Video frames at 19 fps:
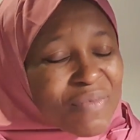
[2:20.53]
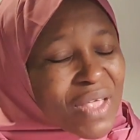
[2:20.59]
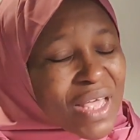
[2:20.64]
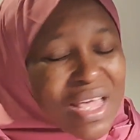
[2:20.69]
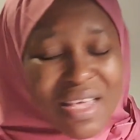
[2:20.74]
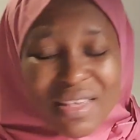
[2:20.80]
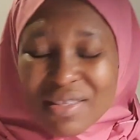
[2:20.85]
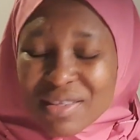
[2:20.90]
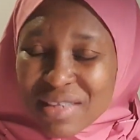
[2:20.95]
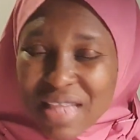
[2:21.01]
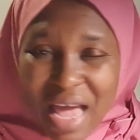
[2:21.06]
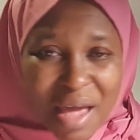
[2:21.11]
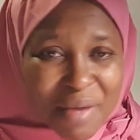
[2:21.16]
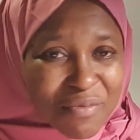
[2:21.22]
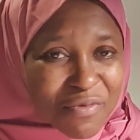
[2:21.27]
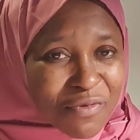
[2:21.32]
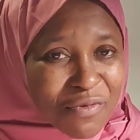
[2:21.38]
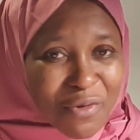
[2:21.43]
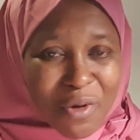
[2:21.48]
it's
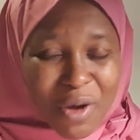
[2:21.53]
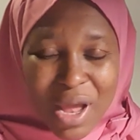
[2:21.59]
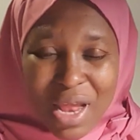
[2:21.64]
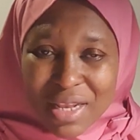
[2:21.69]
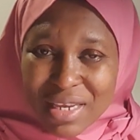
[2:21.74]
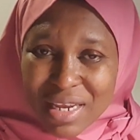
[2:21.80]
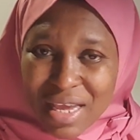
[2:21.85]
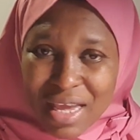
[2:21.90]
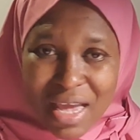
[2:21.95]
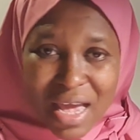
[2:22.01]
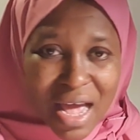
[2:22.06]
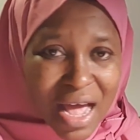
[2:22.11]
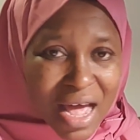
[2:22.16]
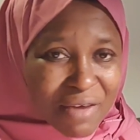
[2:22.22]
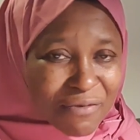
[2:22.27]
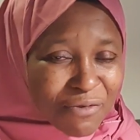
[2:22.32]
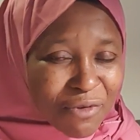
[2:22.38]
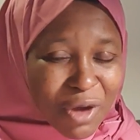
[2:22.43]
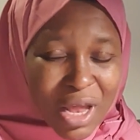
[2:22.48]
time for the
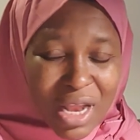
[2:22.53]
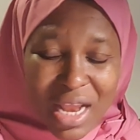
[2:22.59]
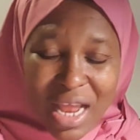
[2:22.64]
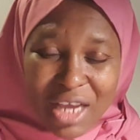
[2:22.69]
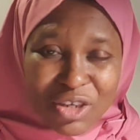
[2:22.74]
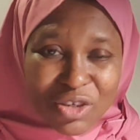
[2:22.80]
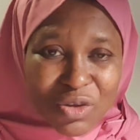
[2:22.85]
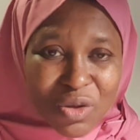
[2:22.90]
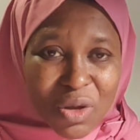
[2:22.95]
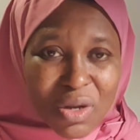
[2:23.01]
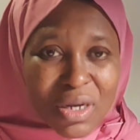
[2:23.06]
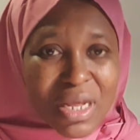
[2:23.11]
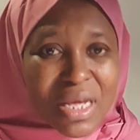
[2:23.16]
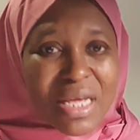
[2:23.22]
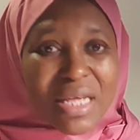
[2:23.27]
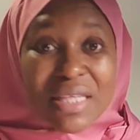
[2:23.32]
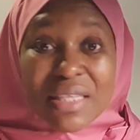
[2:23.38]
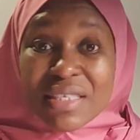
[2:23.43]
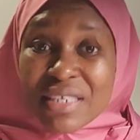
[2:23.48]
election.
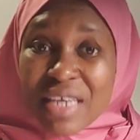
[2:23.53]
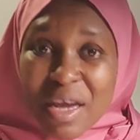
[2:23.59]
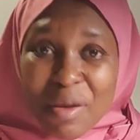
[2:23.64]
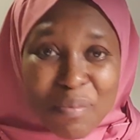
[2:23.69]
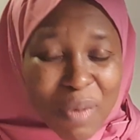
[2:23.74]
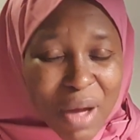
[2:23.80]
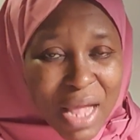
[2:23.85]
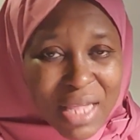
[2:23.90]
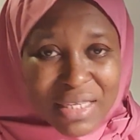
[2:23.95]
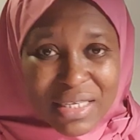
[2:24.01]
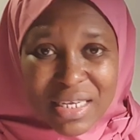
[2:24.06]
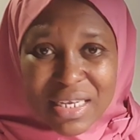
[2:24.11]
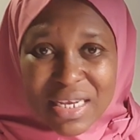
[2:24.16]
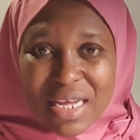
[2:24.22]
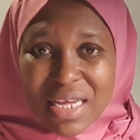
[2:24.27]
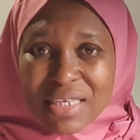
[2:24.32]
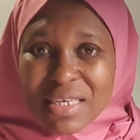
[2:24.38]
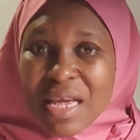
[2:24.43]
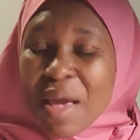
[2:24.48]
Take part in
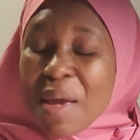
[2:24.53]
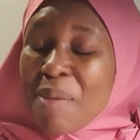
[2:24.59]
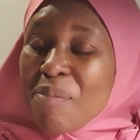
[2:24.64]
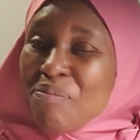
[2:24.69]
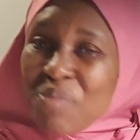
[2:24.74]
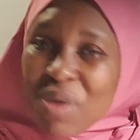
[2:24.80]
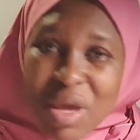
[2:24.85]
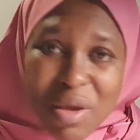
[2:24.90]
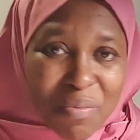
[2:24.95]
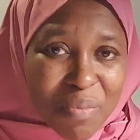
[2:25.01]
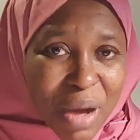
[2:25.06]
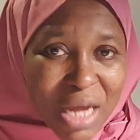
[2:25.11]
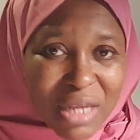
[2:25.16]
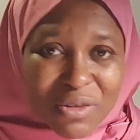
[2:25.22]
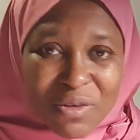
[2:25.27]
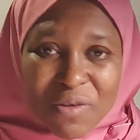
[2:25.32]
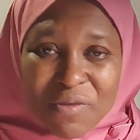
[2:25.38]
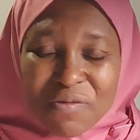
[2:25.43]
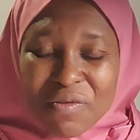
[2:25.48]
it, be
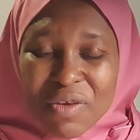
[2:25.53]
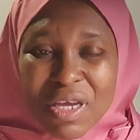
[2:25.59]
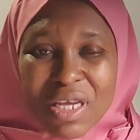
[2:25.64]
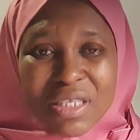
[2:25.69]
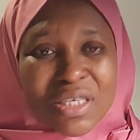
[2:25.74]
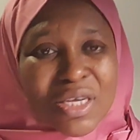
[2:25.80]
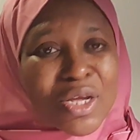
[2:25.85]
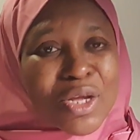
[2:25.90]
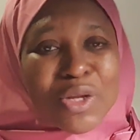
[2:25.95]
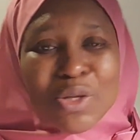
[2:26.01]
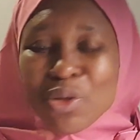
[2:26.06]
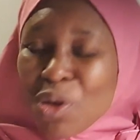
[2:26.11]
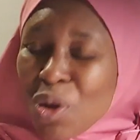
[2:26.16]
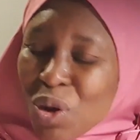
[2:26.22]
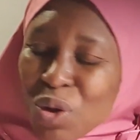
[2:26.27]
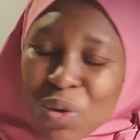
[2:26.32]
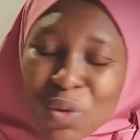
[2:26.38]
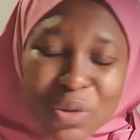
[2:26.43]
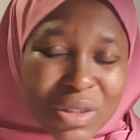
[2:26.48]
part of it.
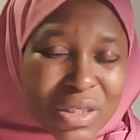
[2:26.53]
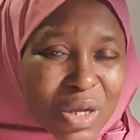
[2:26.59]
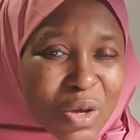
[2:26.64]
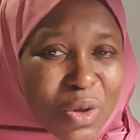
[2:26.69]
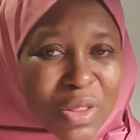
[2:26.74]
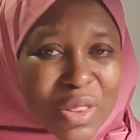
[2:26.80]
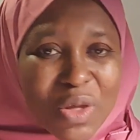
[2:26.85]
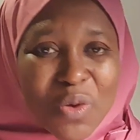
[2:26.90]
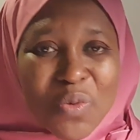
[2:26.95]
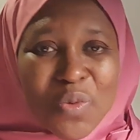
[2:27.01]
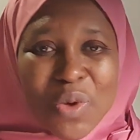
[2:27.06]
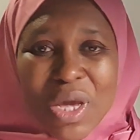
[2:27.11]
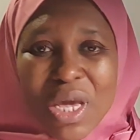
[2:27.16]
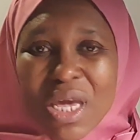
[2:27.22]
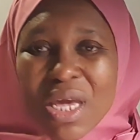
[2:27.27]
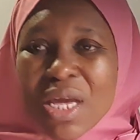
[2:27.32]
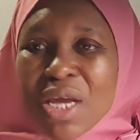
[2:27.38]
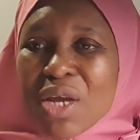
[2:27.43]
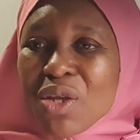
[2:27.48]
Don't look the other
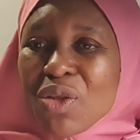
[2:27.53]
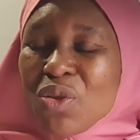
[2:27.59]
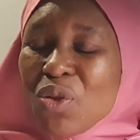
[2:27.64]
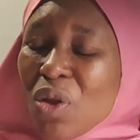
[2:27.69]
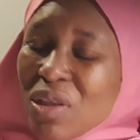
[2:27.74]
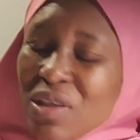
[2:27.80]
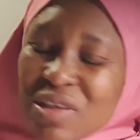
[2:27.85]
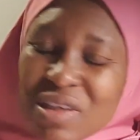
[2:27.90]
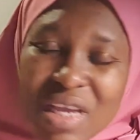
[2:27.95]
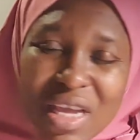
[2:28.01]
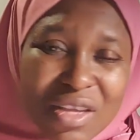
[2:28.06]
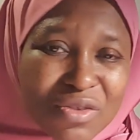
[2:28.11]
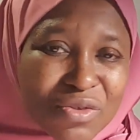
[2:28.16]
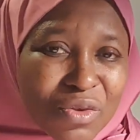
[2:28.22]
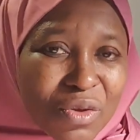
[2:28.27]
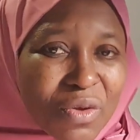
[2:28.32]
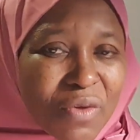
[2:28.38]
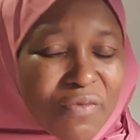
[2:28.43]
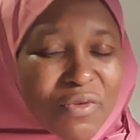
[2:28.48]
way, don't say
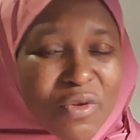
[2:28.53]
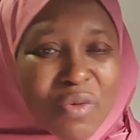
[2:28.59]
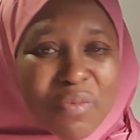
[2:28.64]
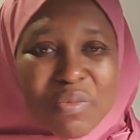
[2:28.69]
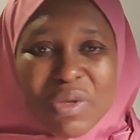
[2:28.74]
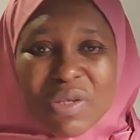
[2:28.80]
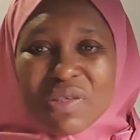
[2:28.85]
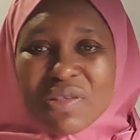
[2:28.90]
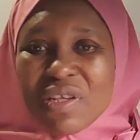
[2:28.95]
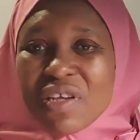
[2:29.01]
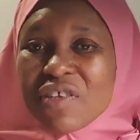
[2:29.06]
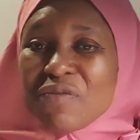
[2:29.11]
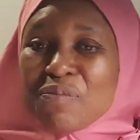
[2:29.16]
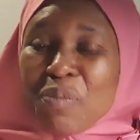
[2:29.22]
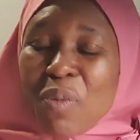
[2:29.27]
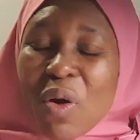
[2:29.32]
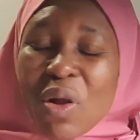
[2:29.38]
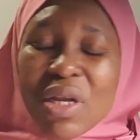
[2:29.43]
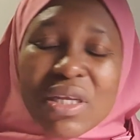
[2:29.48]
it's none of your business.
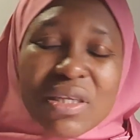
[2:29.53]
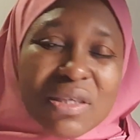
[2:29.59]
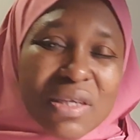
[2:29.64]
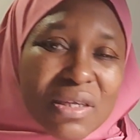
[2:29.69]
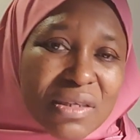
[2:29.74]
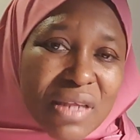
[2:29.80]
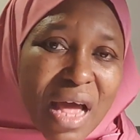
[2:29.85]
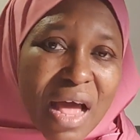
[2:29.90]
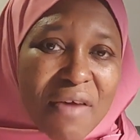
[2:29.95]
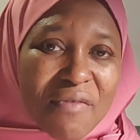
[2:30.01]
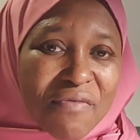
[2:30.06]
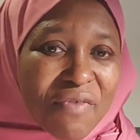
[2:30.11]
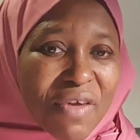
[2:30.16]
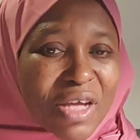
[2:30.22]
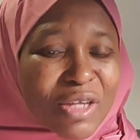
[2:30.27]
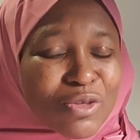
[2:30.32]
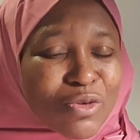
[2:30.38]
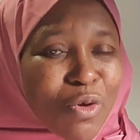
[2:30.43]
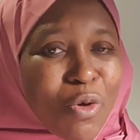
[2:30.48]
Politics
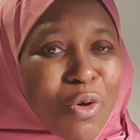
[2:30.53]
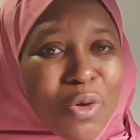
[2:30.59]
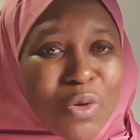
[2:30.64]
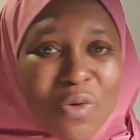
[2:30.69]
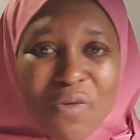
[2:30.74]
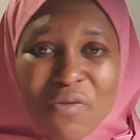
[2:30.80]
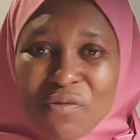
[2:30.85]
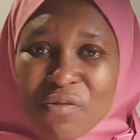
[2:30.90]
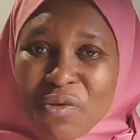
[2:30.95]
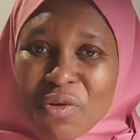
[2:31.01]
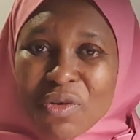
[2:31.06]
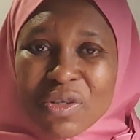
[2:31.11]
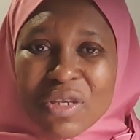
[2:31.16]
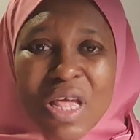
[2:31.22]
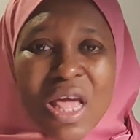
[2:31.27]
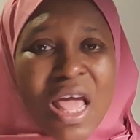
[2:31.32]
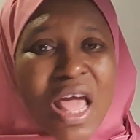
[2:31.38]
affect all of us